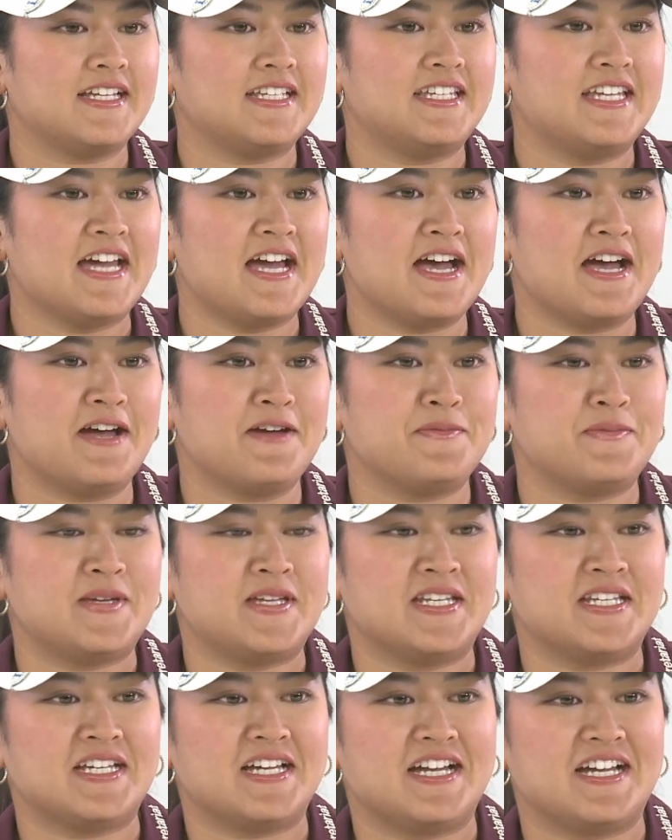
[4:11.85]
Yeah, I
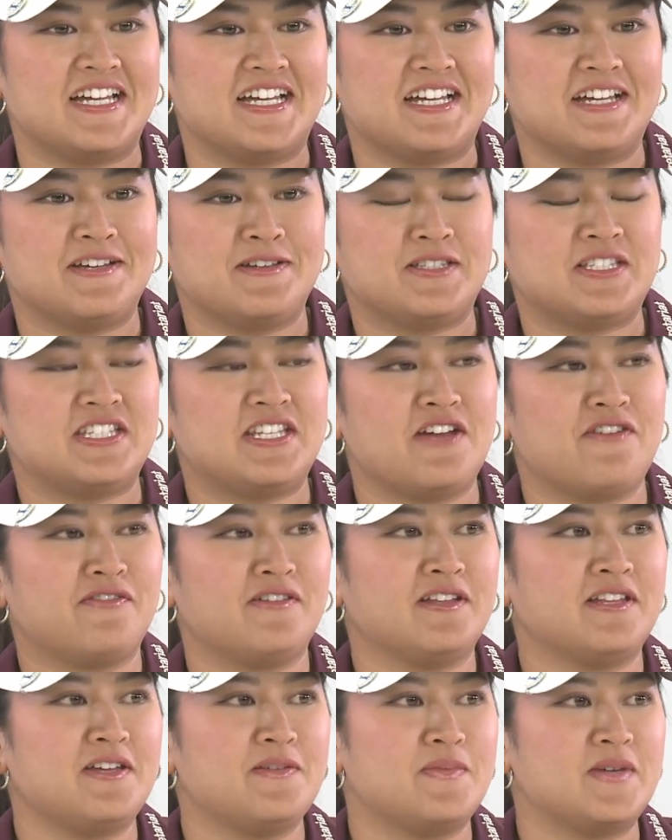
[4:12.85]
mean, it's
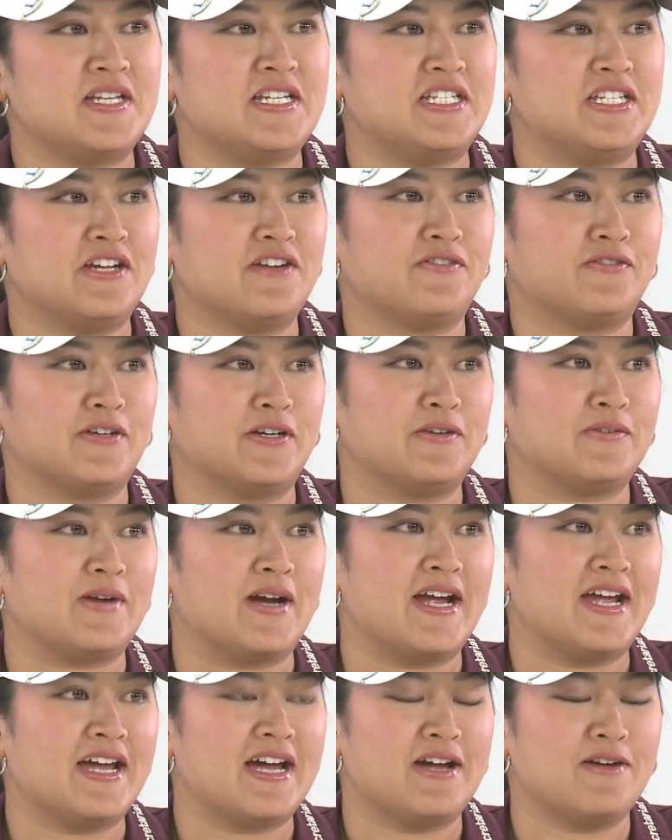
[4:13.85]
definitely been different,
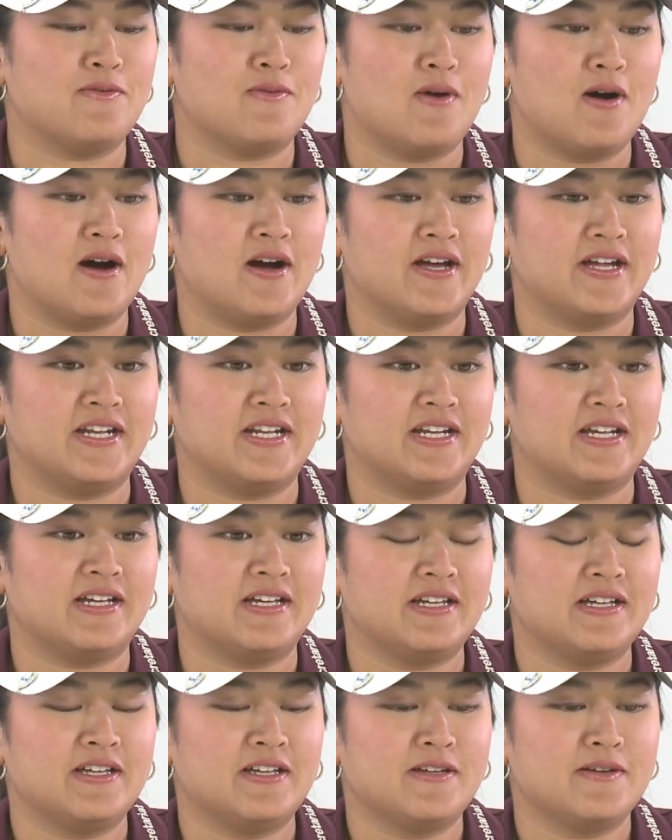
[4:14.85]
right? I won
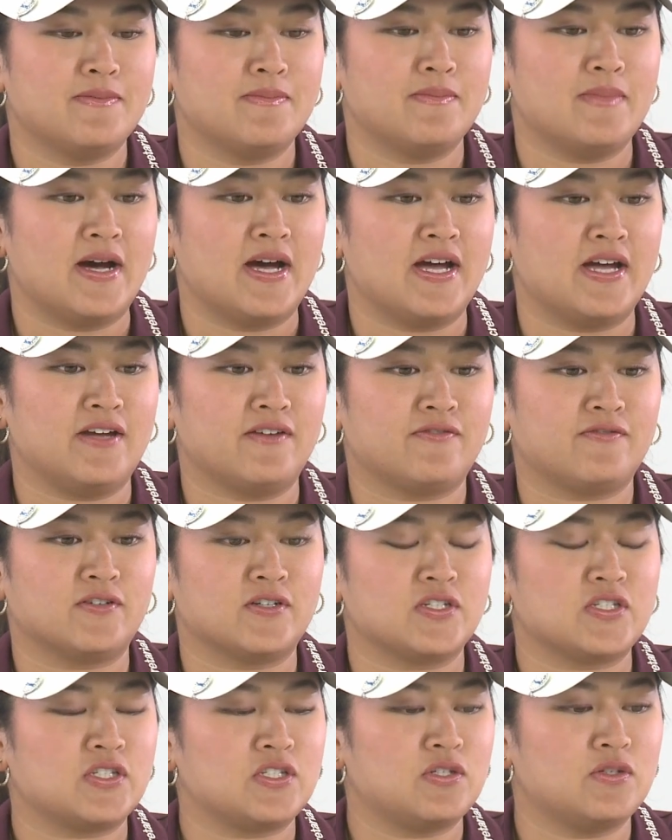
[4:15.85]
my
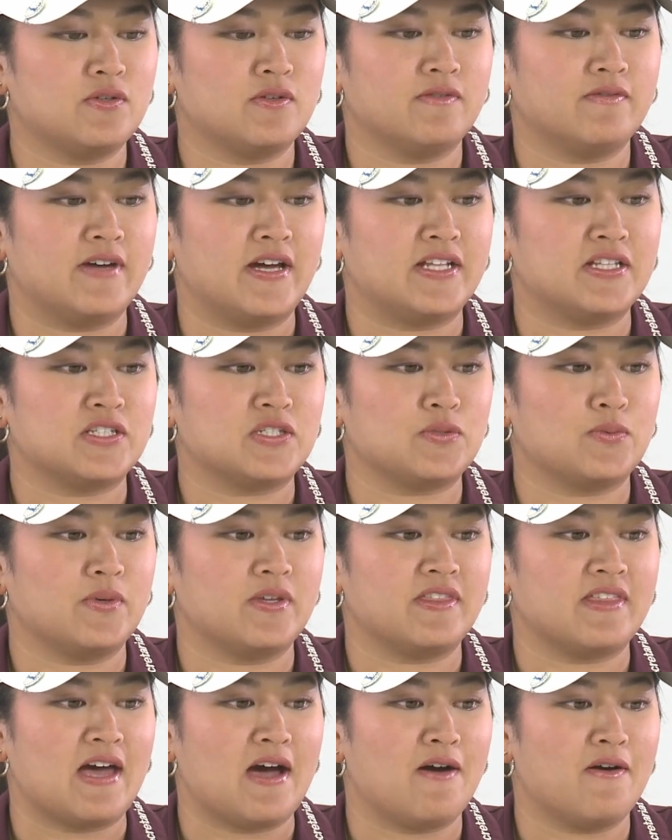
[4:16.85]
first two events
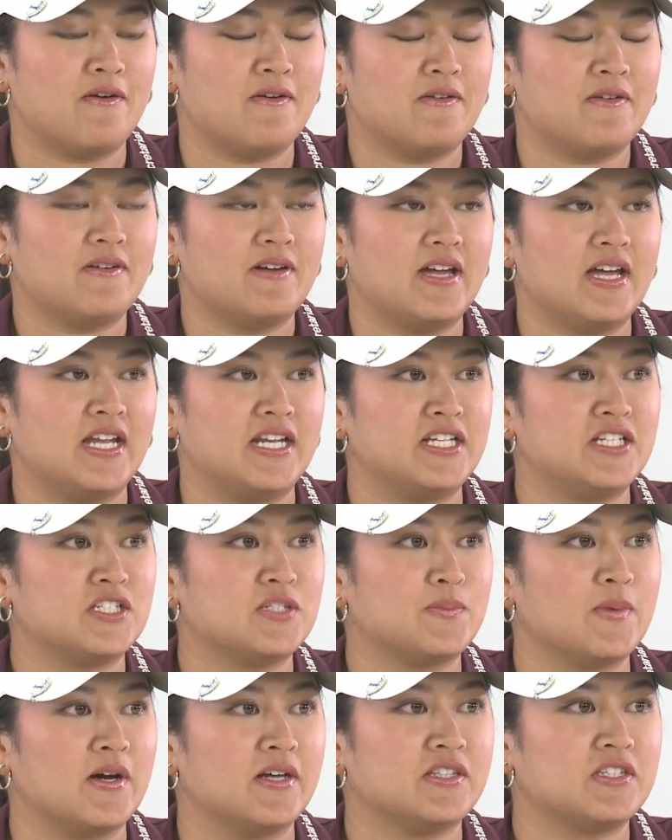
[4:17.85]
without any
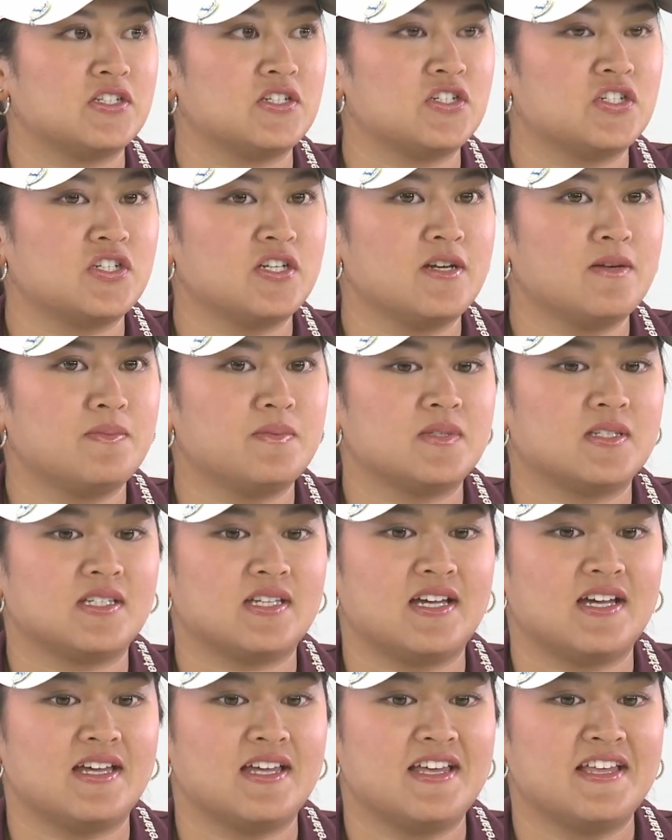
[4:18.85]
sponsorships.
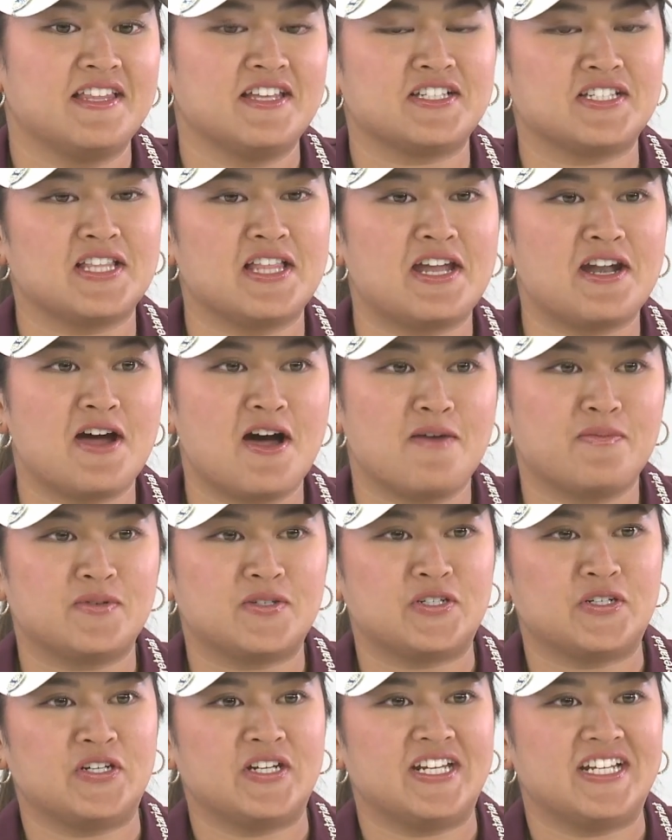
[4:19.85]
There's a lot of
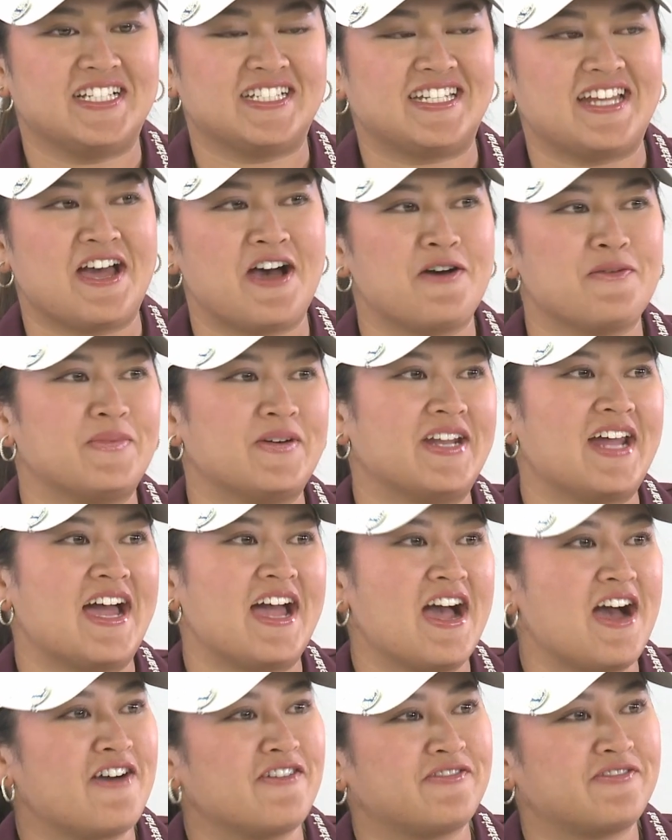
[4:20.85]
opportunities now, but I
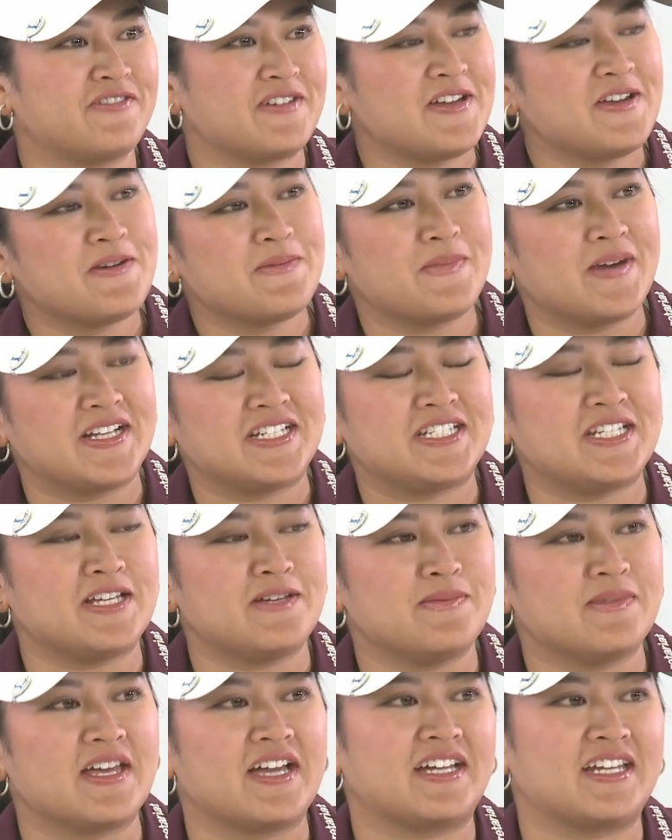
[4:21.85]
have my
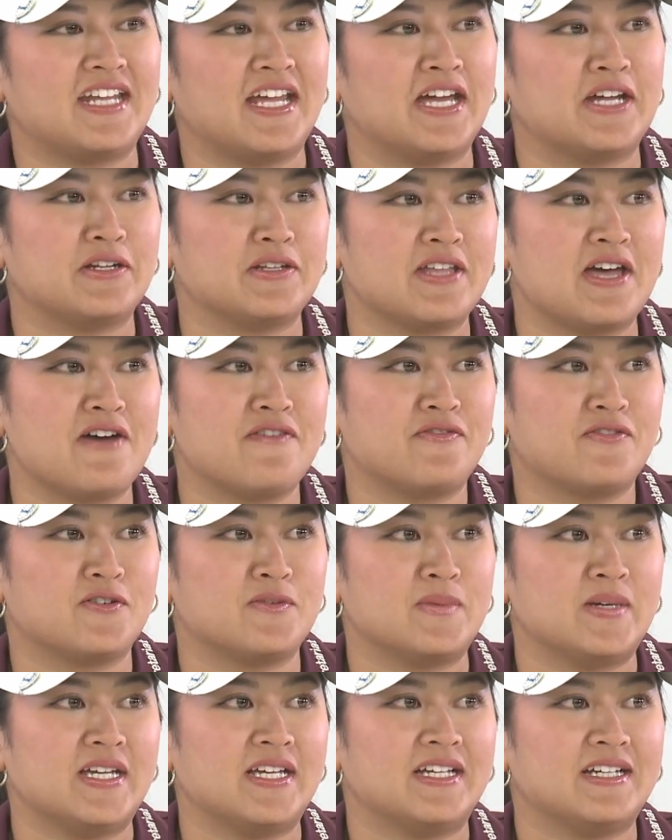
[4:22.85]
team that can handle that for
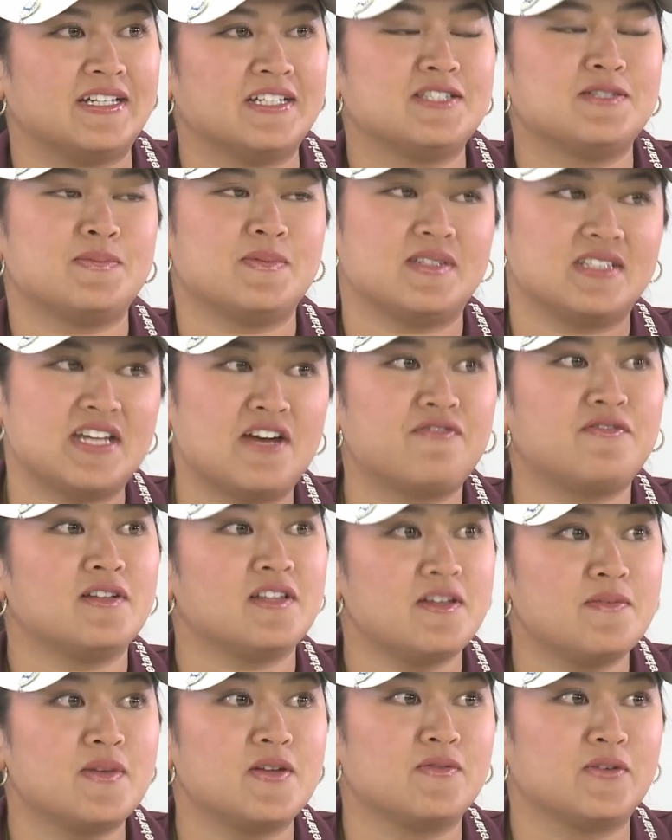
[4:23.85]
me. It's
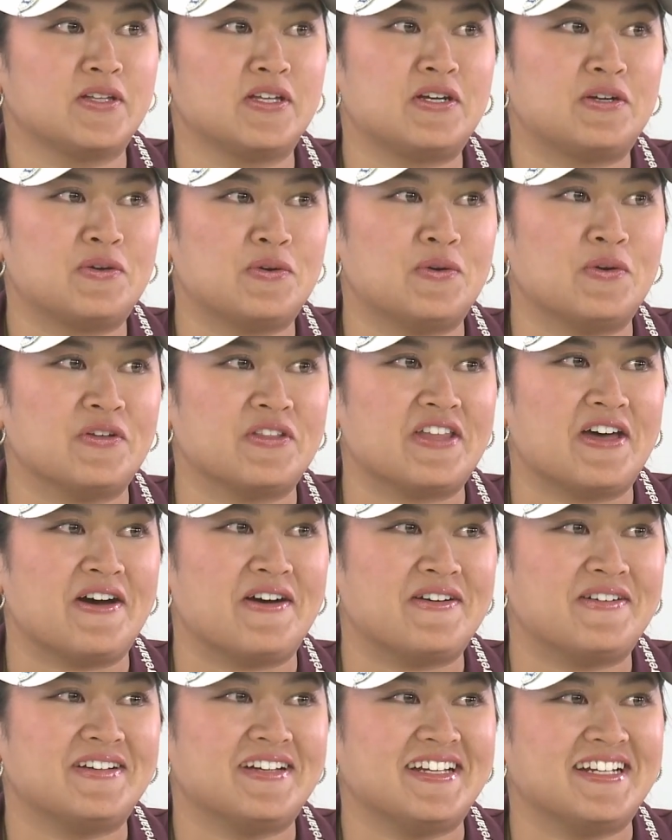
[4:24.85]
definitely been really cool,
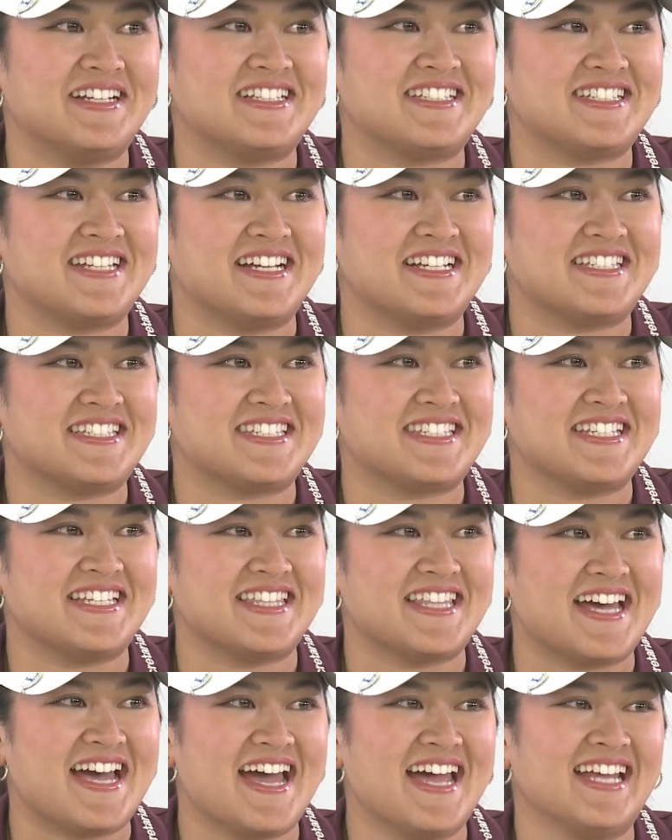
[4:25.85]
though, and it's nice to see
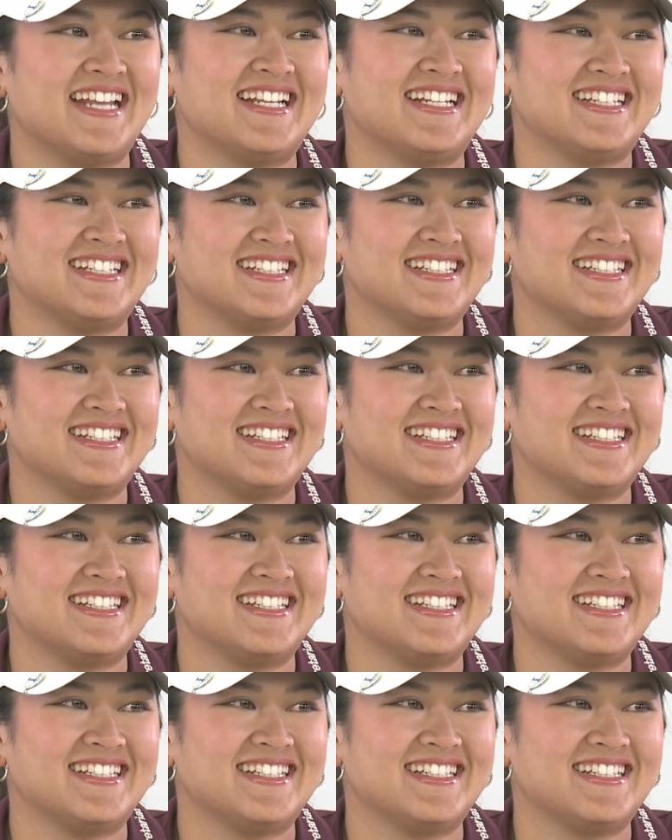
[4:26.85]
that.